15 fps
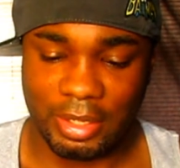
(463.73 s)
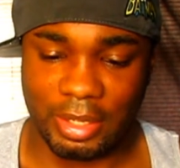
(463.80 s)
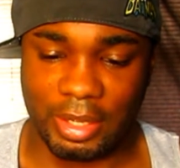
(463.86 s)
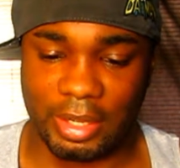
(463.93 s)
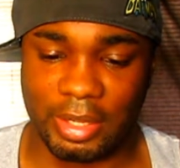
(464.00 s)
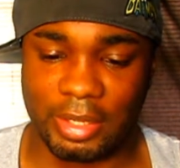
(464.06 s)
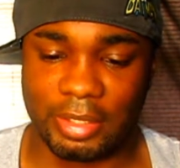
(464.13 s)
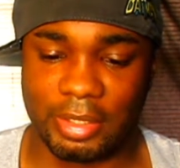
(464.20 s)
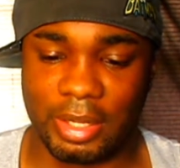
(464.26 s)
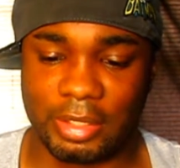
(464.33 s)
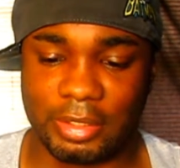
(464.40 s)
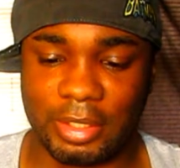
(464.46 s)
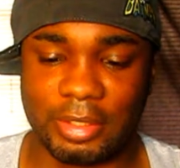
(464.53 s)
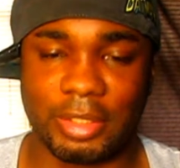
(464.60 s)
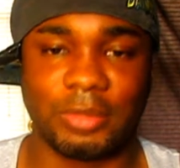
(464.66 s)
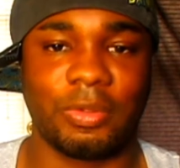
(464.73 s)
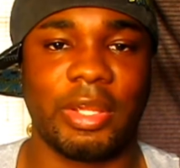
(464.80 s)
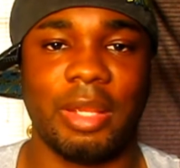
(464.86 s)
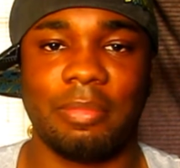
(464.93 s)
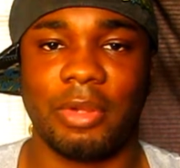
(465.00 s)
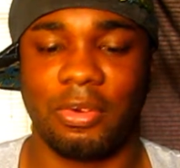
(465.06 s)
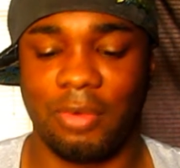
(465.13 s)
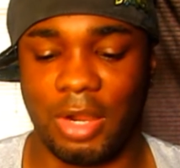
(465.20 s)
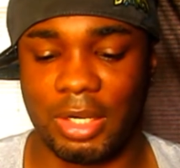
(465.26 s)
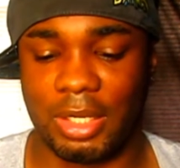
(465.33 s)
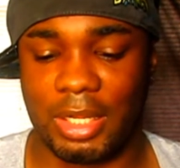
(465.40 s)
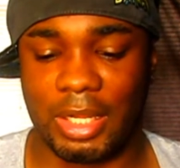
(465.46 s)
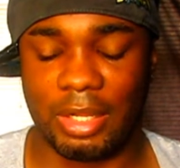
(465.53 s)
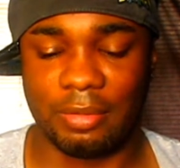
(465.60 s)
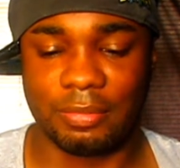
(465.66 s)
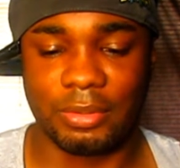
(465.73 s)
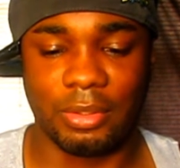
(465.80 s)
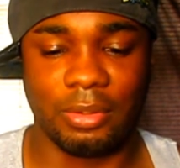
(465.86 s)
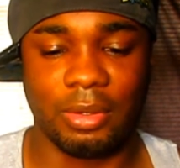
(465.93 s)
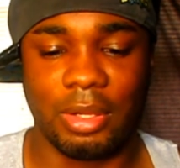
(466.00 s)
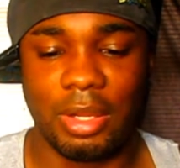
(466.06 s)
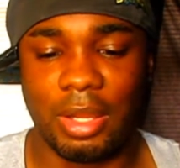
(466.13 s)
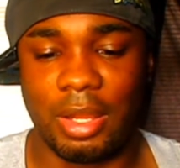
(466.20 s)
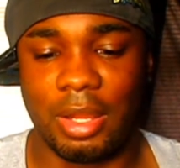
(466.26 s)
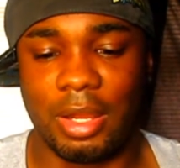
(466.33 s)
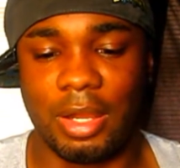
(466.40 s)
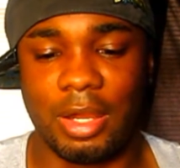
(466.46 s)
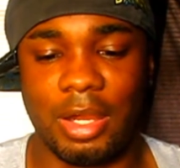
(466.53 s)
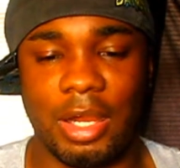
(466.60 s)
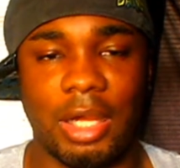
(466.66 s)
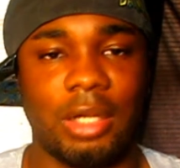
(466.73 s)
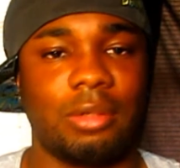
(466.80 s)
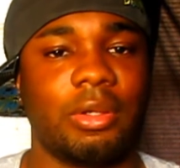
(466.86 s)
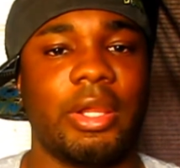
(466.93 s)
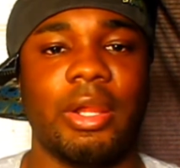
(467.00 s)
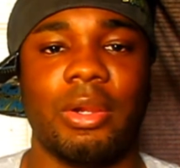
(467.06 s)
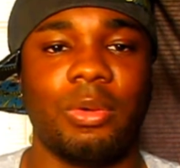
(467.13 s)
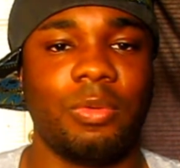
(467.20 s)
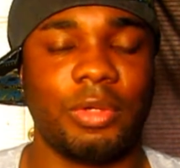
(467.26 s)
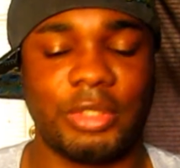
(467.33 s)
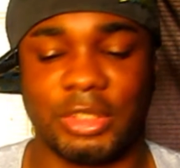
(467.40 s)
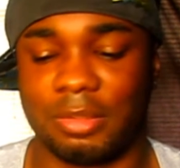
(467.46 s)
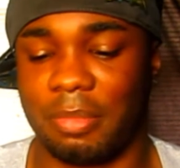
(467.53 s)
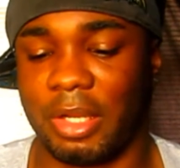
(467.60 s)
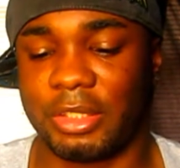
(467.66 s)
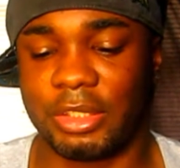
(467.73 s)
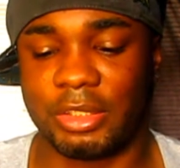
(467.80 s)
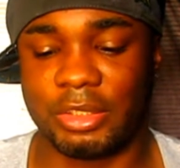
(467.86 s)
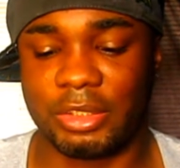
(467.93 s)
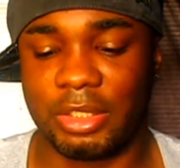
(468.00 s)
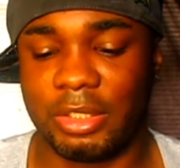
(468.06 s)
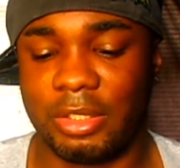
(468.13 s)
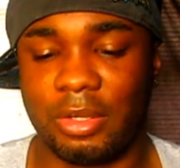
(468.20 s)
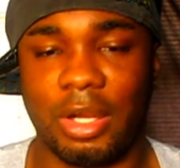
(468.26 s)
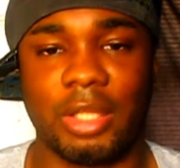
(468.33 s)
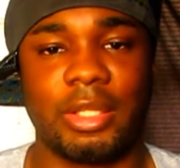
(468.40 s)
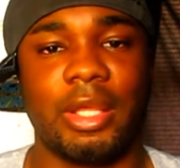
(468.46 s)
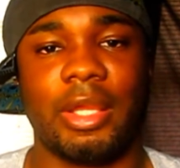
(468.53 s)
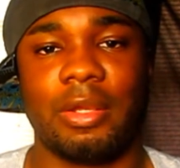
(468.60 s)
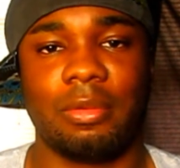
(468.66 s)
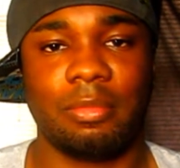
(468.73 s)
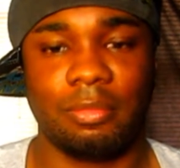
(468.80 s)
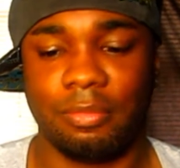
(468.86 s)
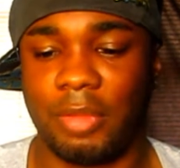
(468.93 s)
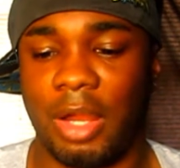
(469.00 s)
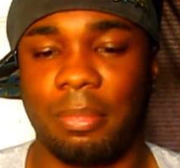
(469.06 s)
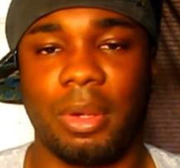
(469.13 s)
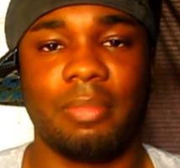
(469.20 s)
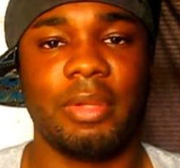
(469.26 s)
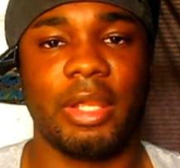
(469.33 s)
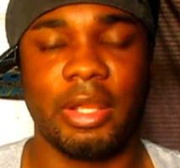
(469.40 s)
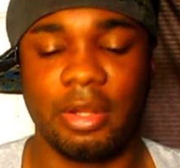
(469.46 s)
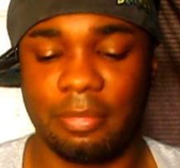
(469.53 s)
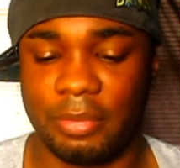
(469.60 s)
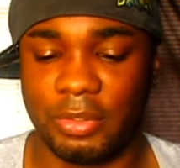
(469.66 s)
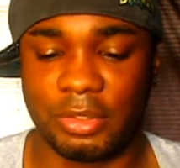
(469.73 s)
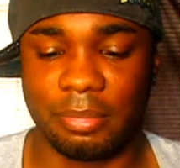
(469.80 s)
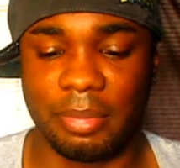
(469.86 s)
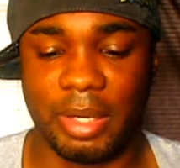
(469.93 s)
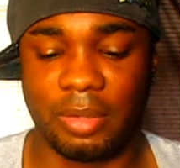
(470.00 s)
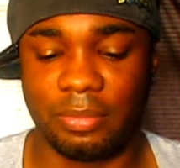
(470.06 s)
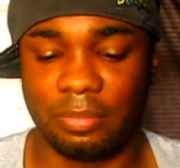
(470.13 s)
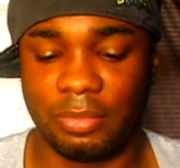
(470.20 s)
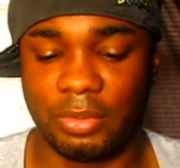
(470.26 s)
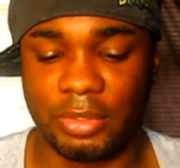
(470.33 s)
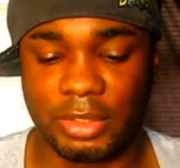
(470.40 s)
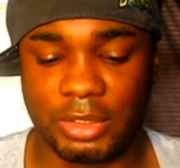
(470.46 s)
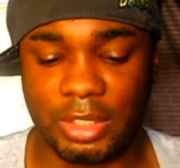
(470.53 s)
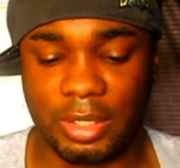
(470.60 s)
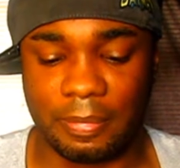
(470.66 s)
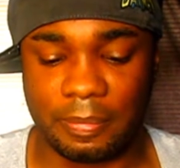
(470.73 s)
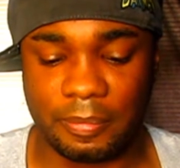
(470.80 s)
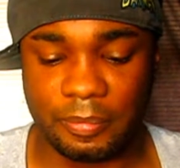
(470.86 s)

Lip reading: And I think this will keep the crowd alive. So I don't care who wins this match. I think I'll probably get up and use the bathroom during this time.